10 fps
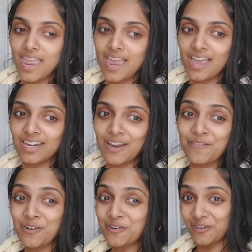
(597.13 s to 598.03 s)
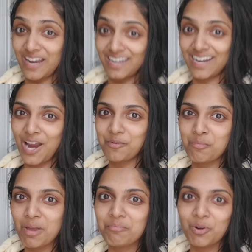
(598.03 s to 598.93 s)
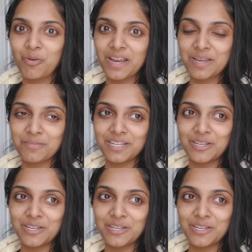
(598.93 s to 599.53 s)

And I feel great. I remember why I'm in